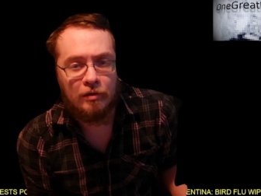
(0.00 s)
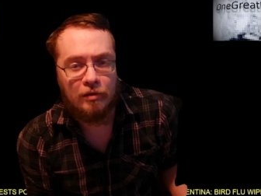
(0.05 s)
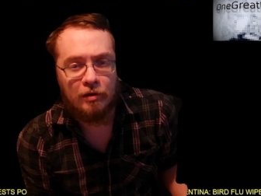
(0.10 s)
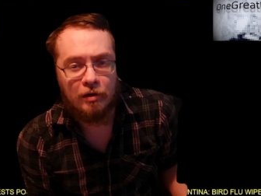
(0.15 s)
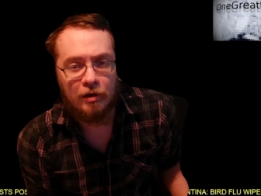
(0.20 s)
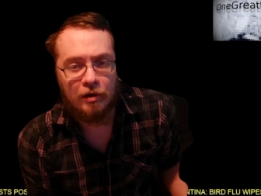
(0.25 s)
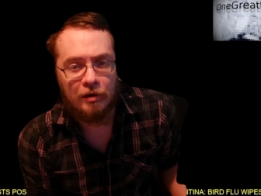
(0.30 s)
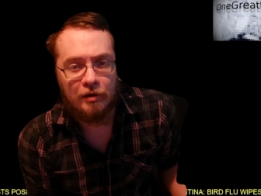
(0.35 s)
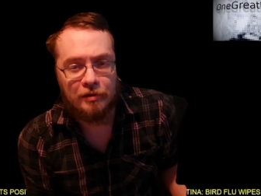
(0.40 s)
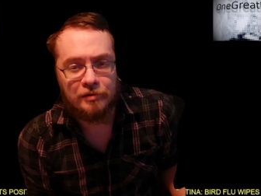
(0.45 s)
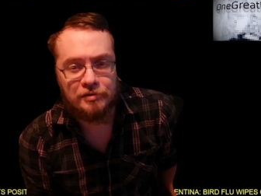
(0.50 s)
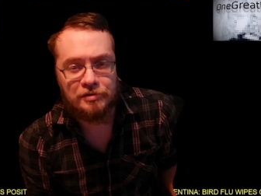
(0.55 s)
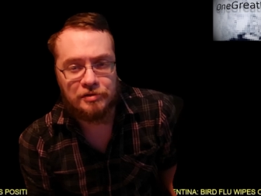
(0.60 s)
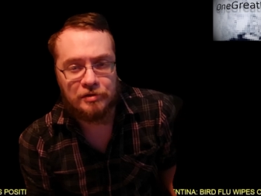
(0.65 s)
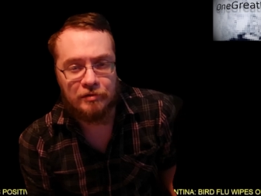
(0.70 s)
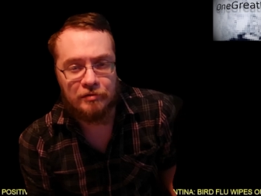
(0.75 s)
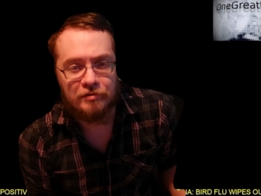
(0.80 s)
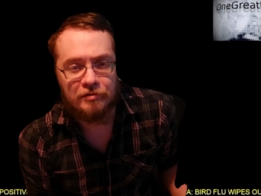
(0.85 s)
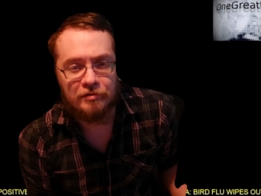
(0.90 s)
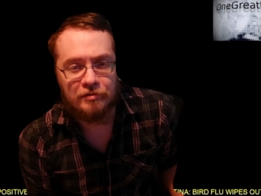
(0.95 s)
are
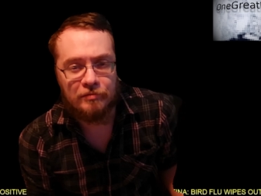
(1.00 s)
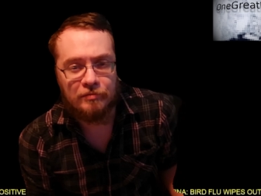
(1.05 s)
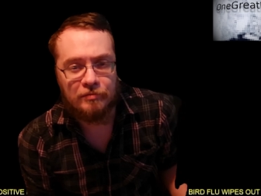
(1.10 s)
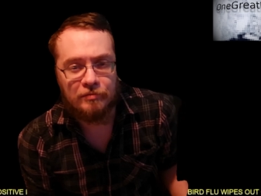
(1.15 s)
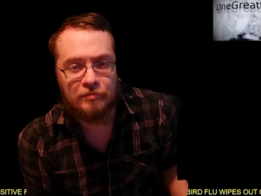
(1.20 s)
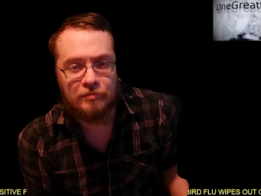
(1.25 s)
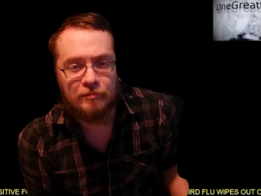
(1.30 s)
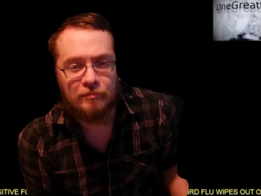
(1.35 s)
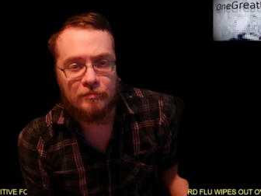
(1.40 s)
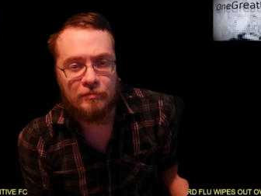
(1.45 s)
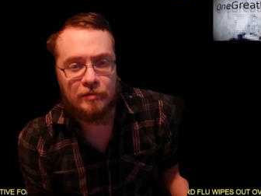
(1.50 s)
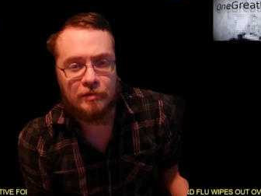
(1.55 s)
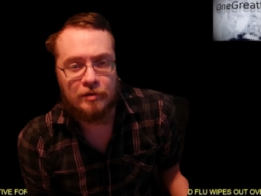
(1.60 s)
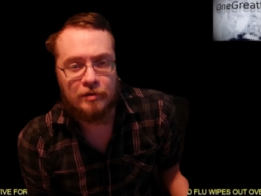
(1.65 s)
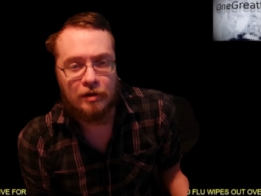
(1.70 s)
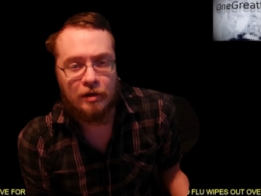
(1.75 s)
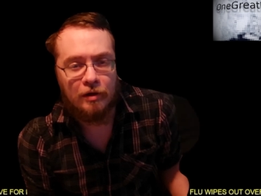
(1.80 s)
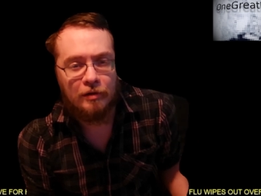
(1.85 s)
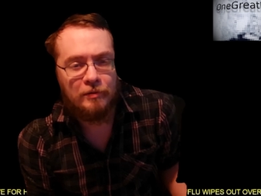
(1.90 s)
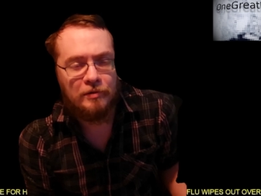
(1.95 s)
just
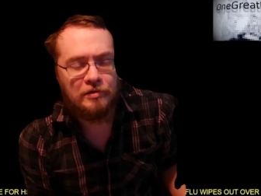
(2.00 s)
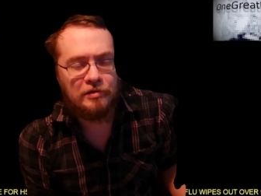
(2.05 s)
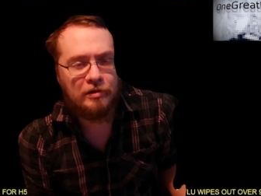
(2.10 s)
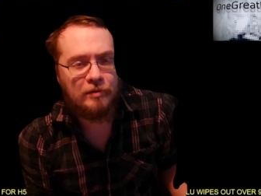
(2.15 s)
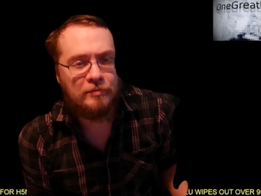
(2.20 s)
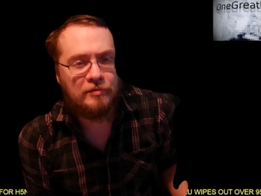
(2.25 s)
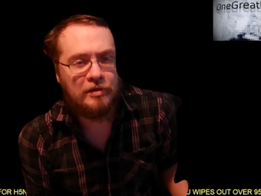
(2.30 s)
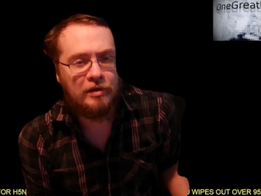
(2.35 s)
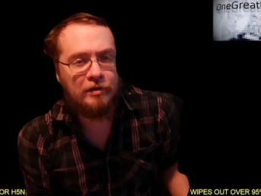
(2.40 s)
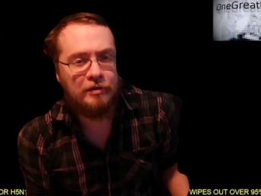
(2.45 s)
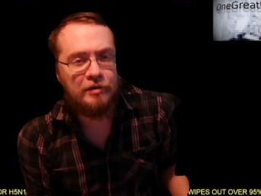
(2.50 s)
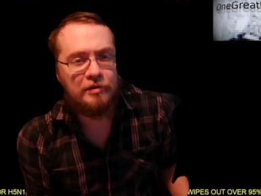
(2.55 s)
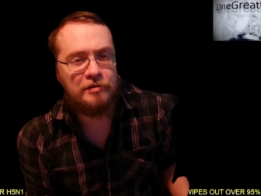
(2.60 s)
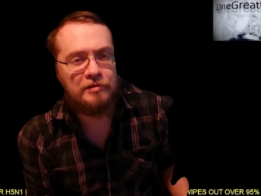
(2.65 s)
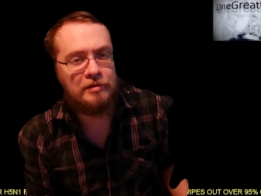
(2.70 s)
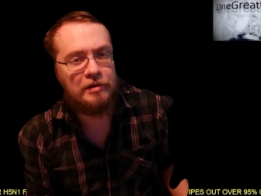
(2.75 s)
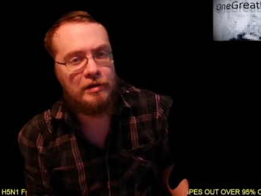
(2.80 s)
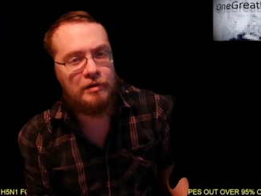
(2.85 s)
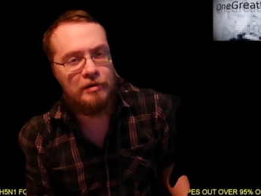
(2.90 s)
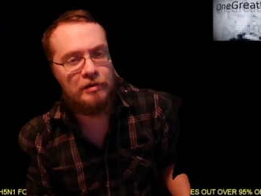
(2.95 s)
I mean, it's upsetting because
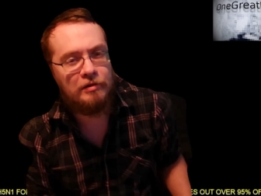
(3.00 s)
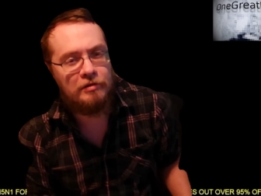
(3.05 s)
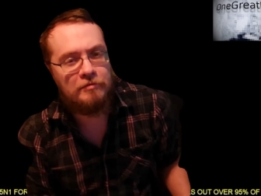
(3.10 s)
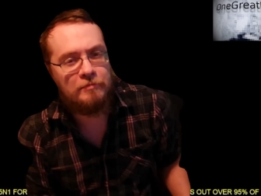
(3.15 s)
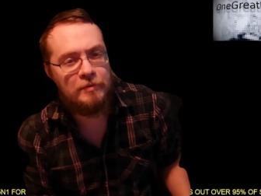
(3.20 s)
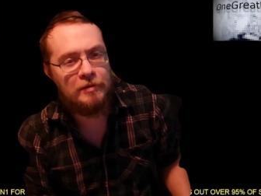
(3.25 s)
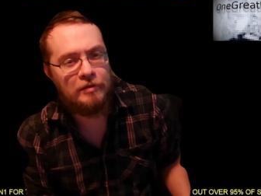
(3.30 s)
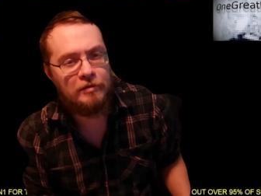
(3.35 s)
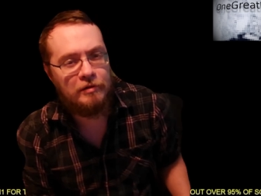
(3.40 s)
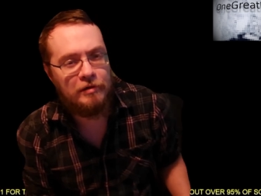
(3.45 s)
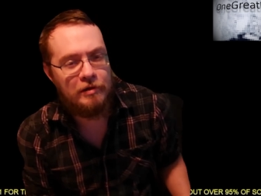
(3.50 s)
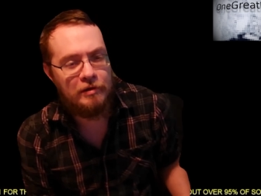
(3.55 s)
I spend